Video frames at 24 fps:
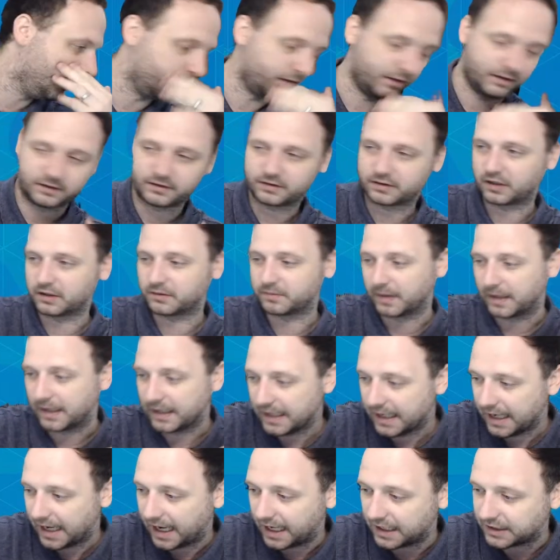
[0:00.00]
excuse me.
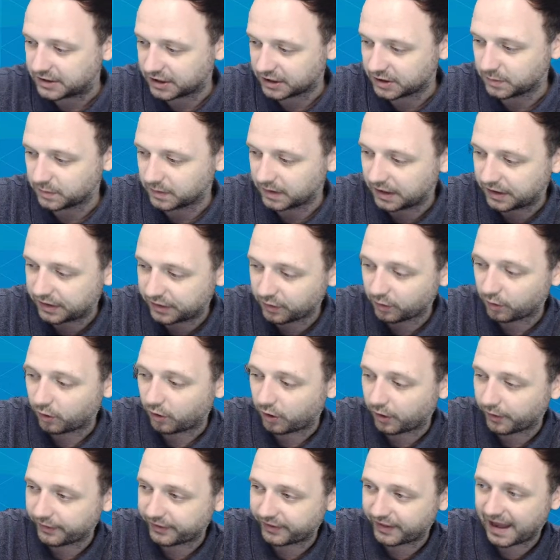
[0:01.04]
I genuinely
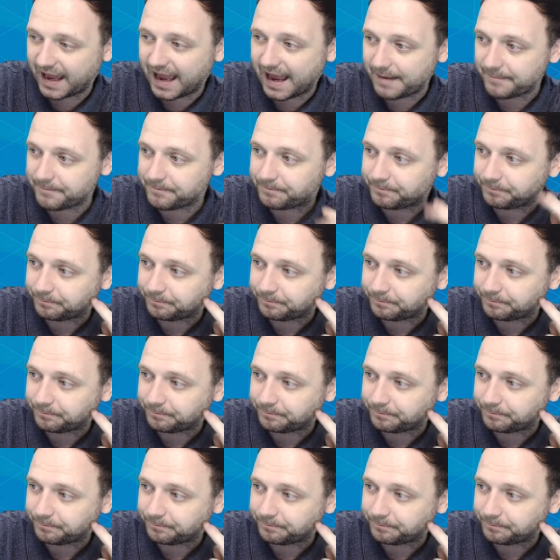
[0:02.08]
thought that